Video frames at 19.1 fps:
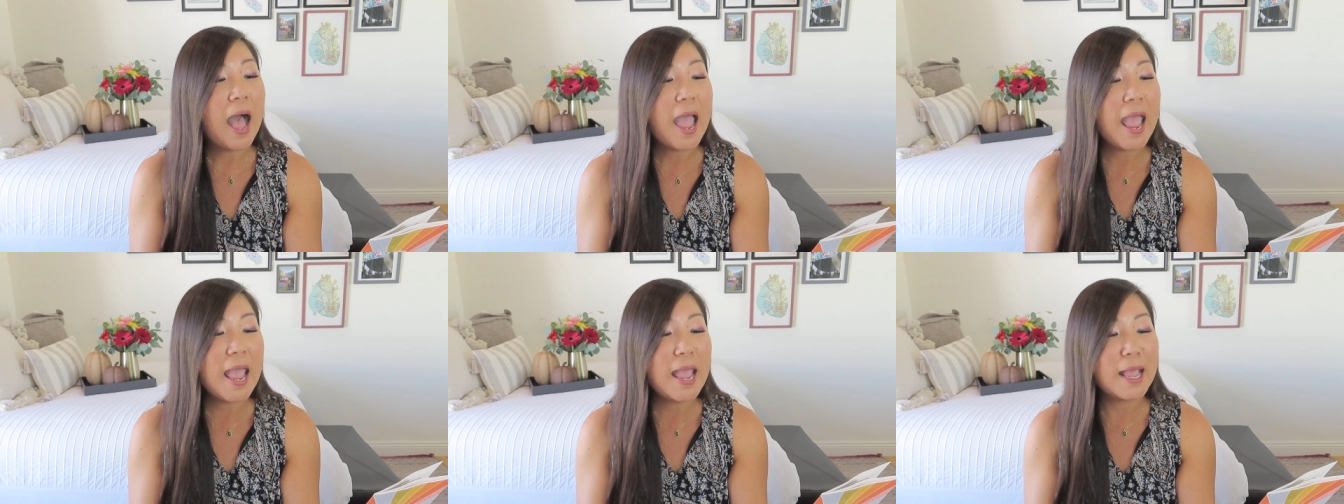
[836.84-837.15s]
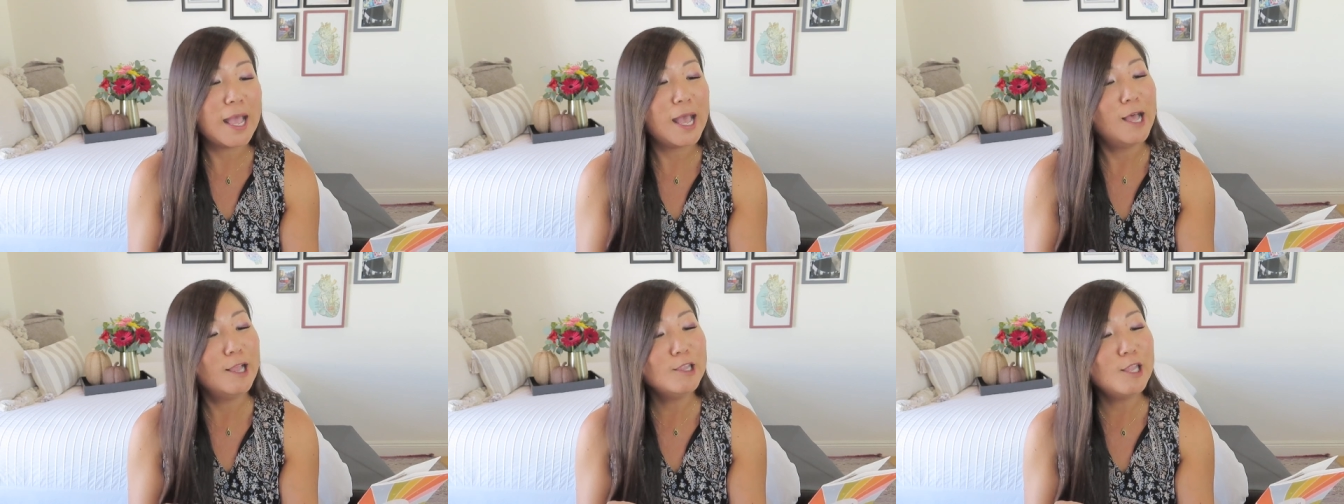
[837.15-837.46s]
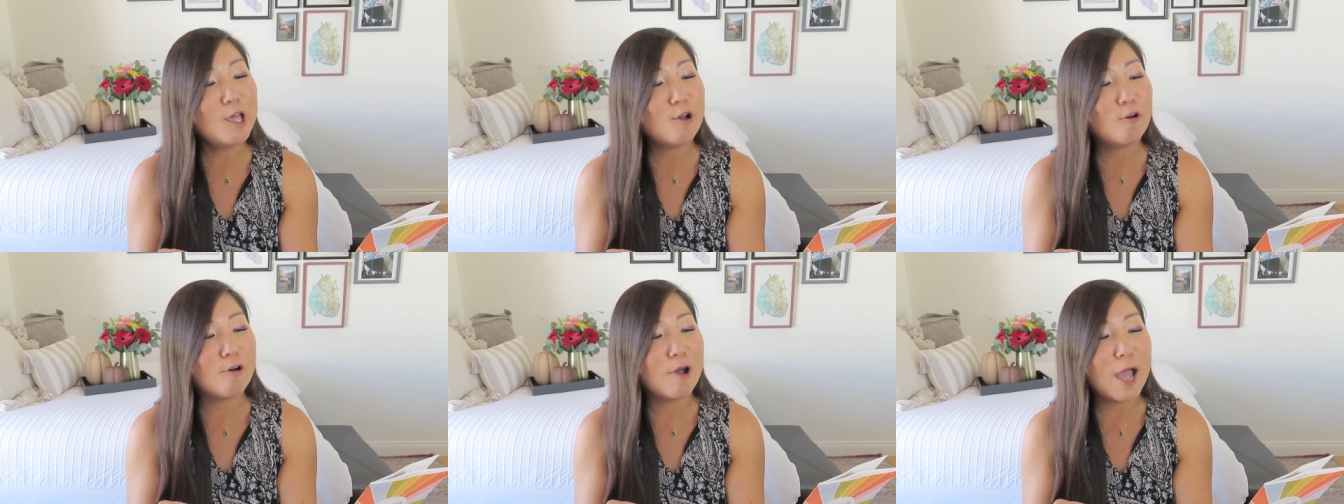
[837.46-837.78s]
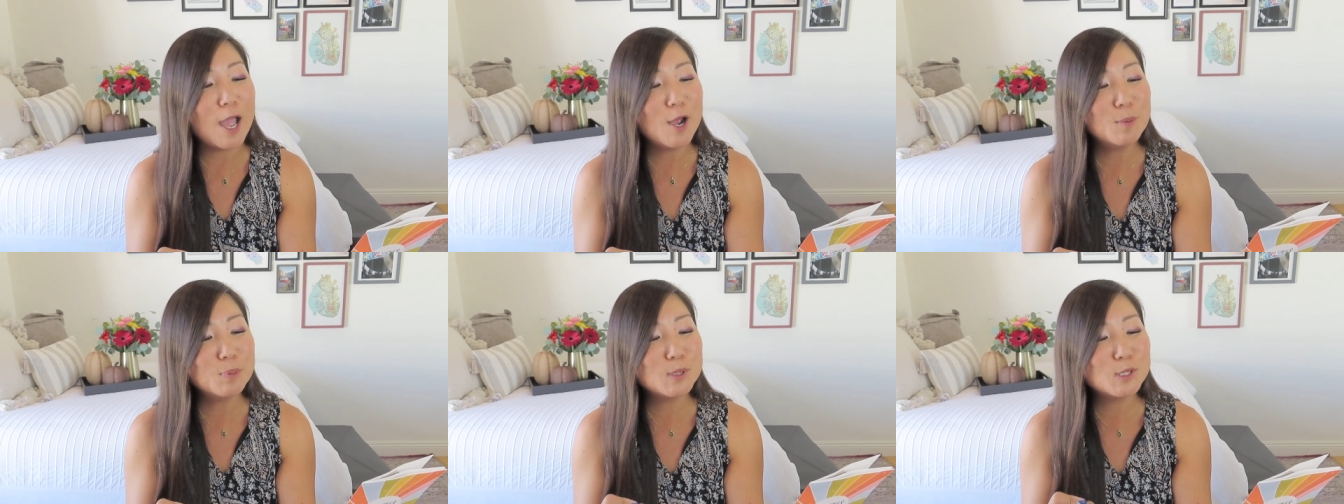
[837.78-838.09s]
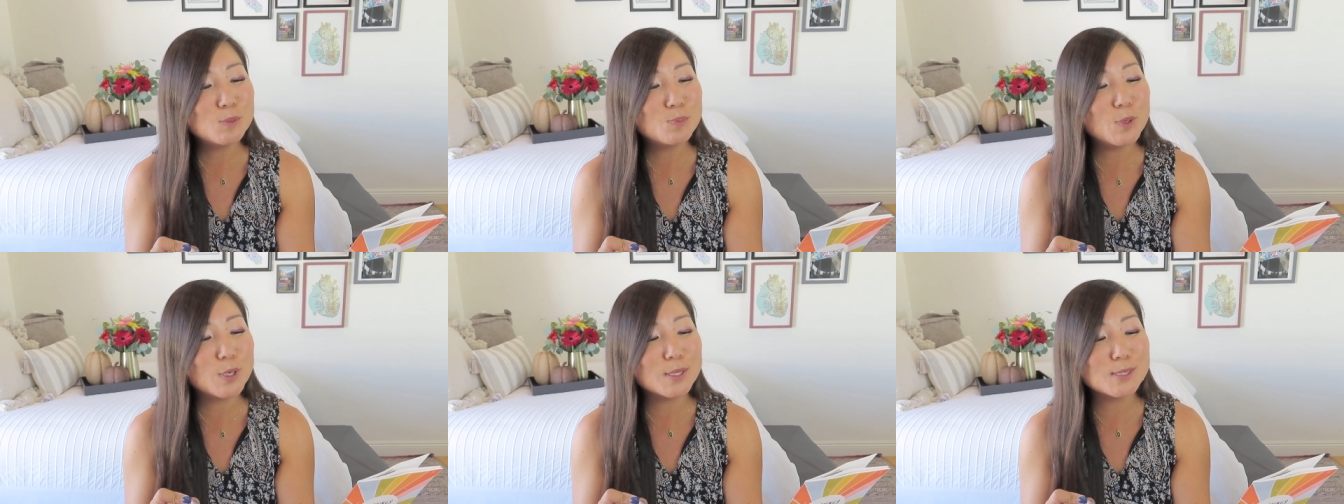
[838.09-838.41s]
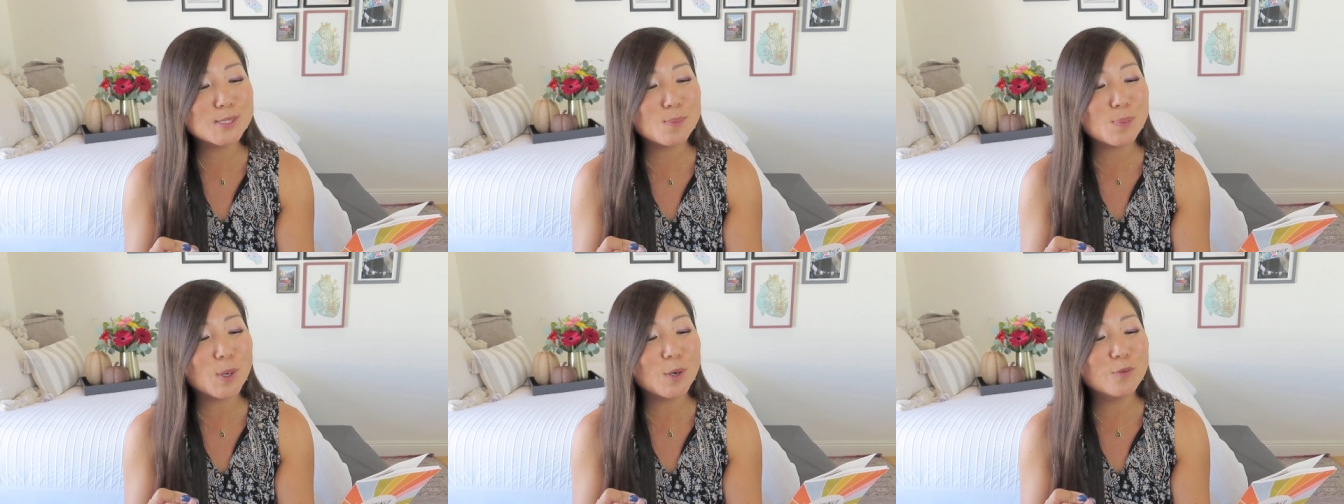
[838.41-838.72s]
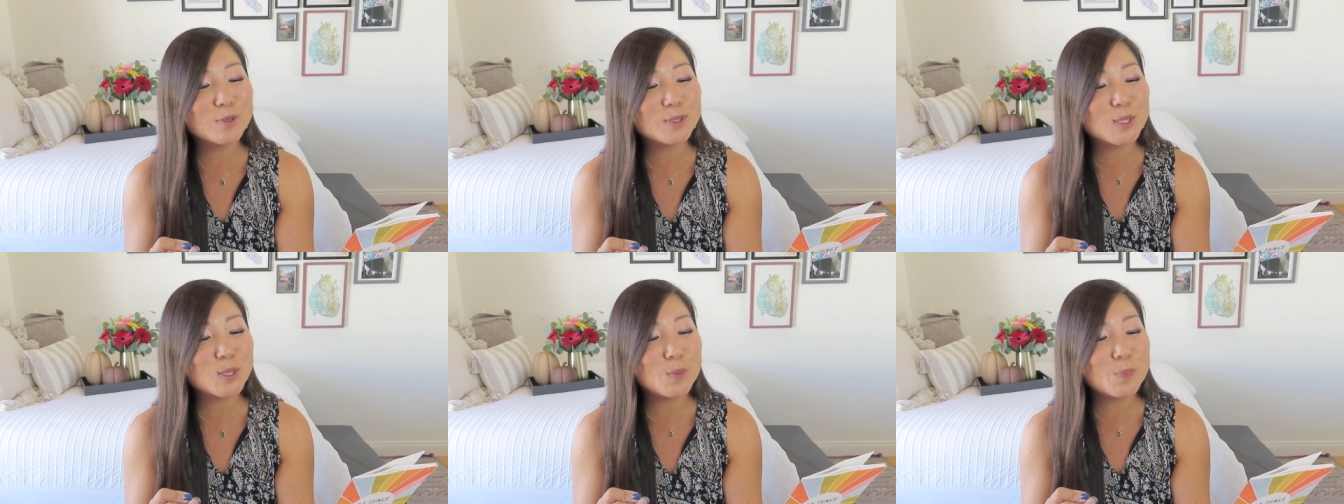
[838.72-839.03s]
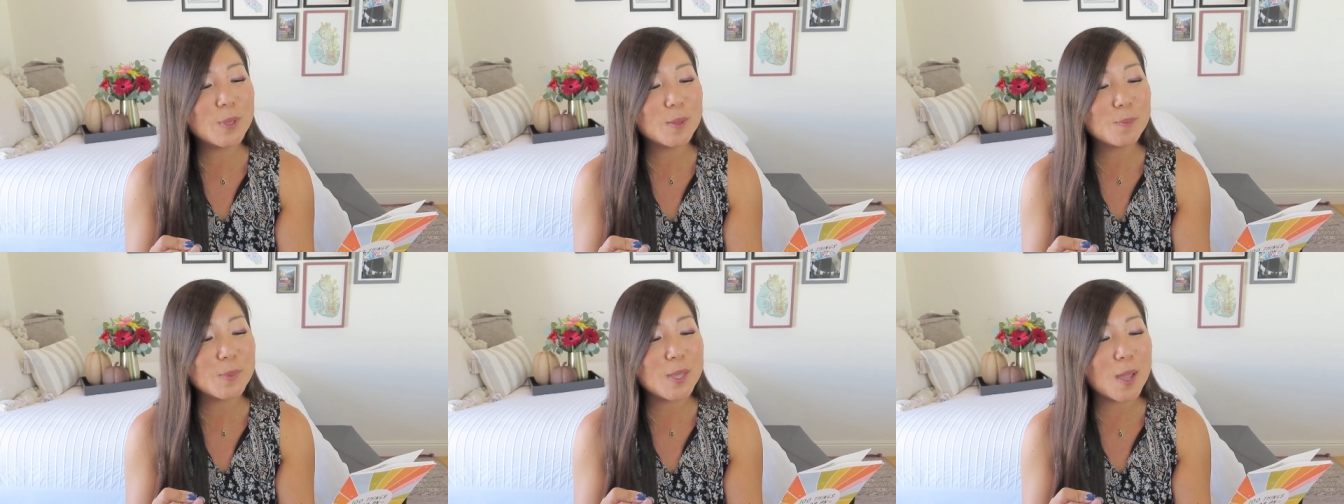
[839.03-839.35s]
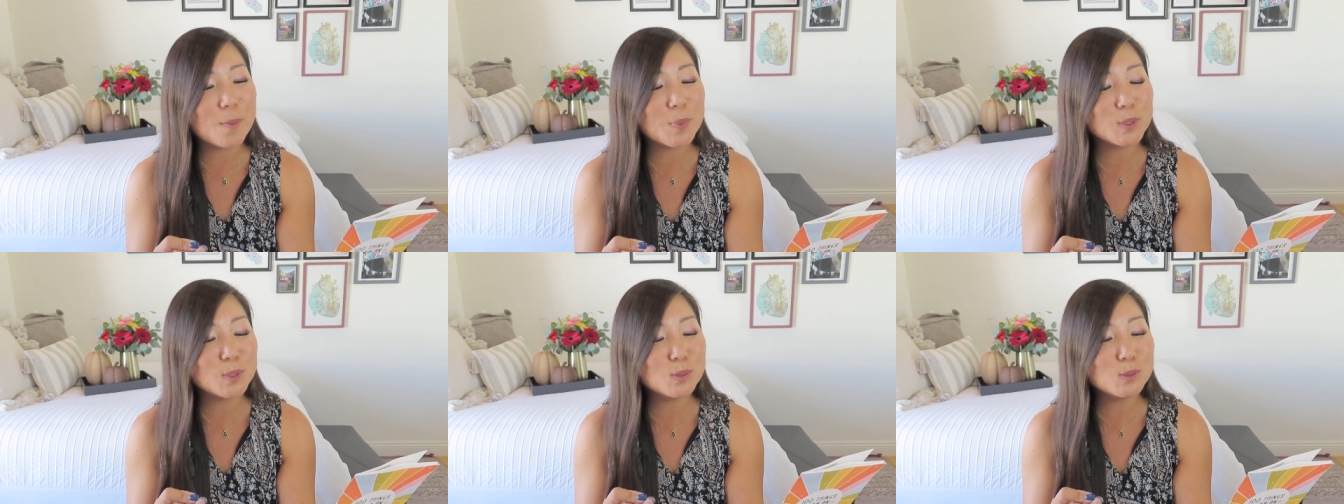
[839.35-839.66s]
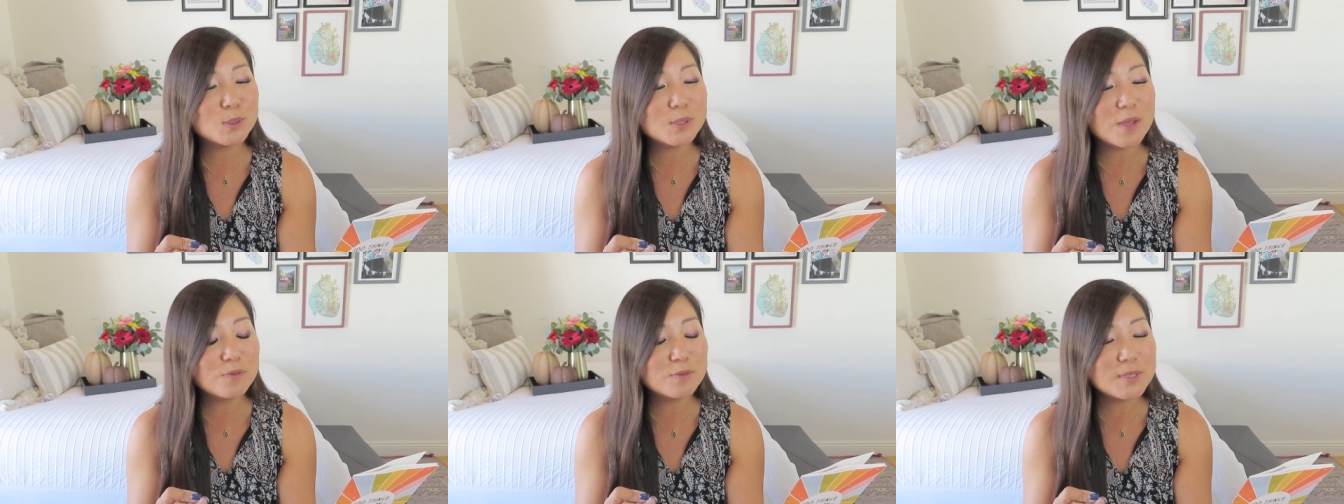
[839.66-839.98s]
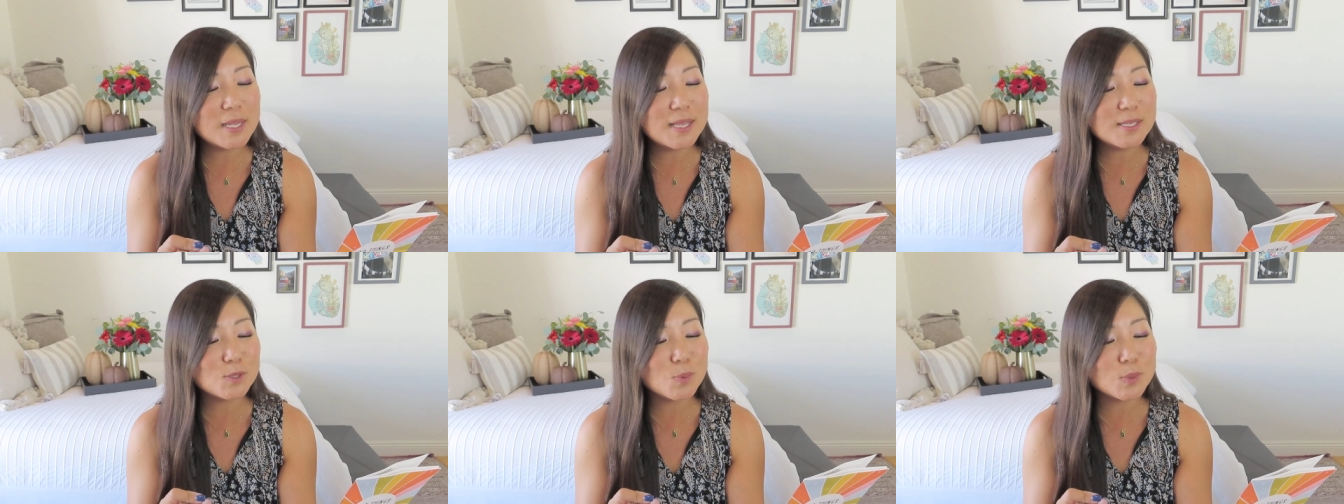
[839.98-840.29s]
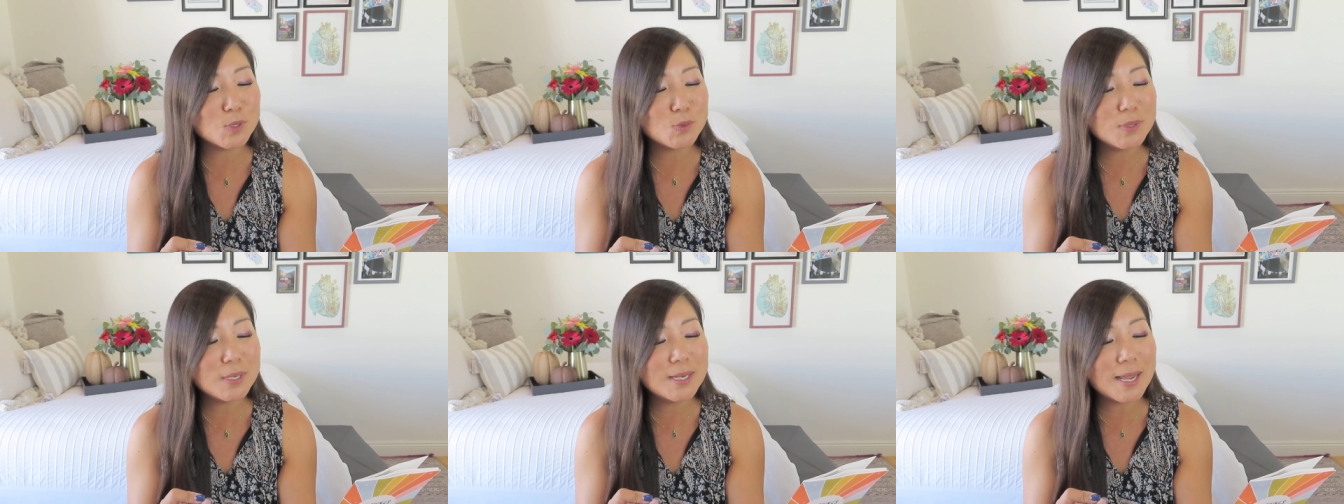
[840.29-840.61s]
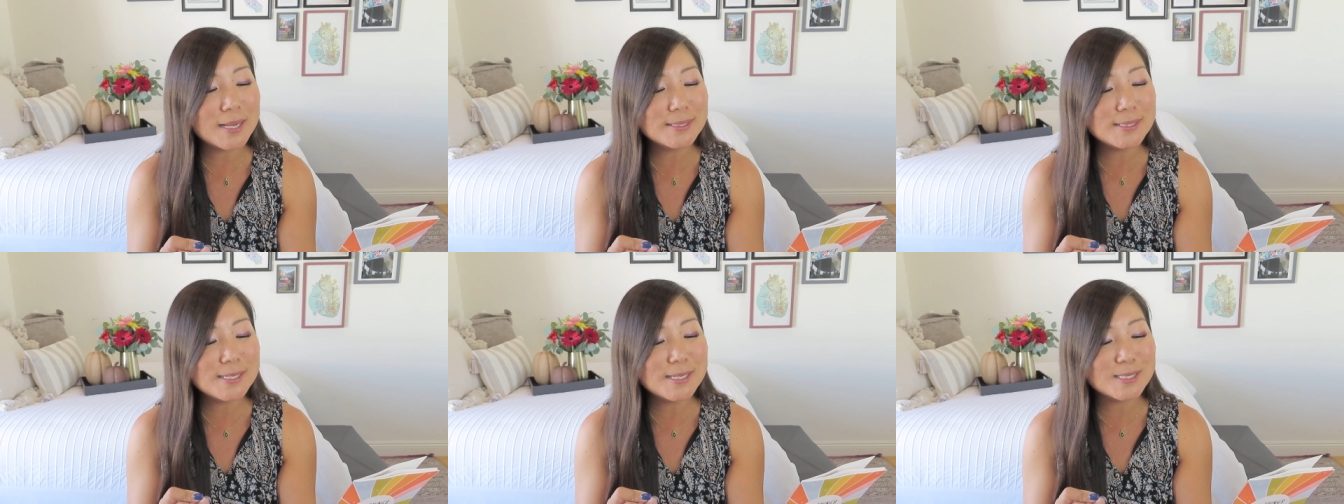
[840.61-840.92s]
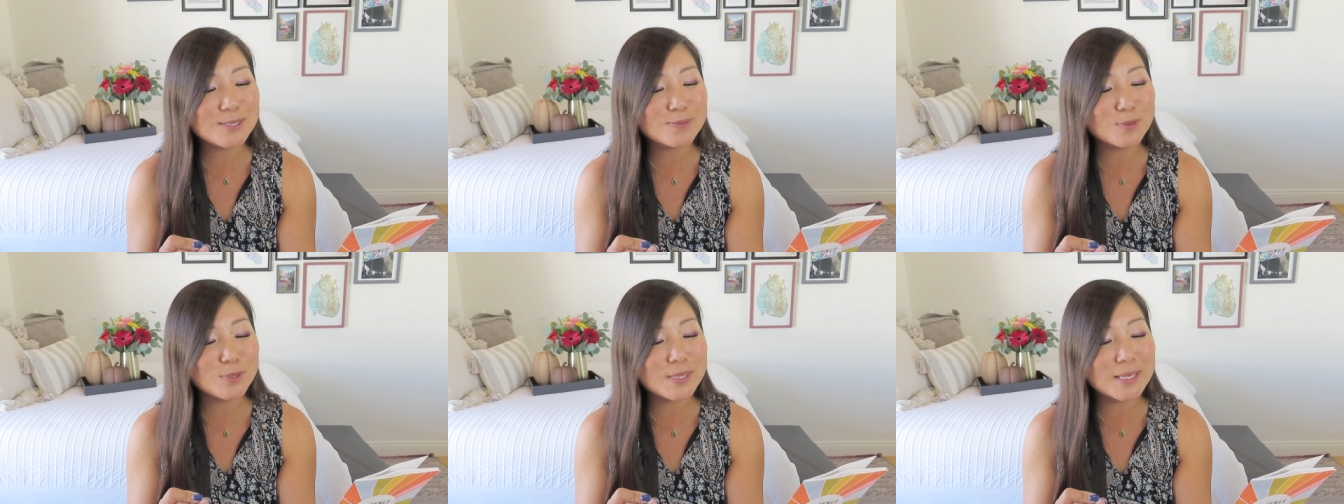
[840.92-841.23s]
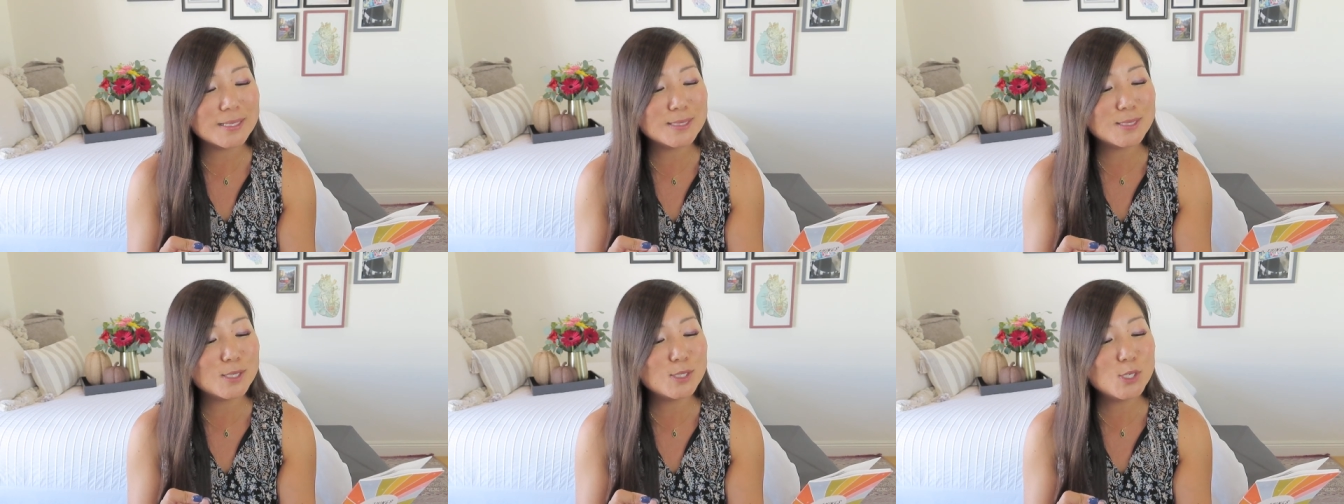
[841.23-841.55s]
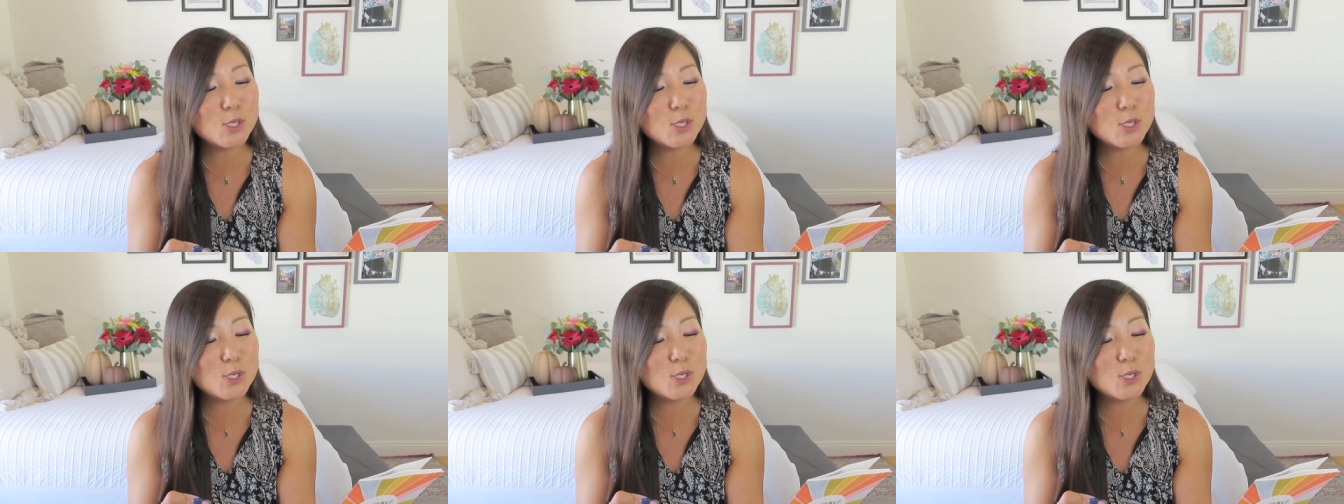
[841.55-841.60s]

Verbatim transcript: Hey, hello! I hope this book is the perfect little pick-me-up on those tough days when you need ideas for things to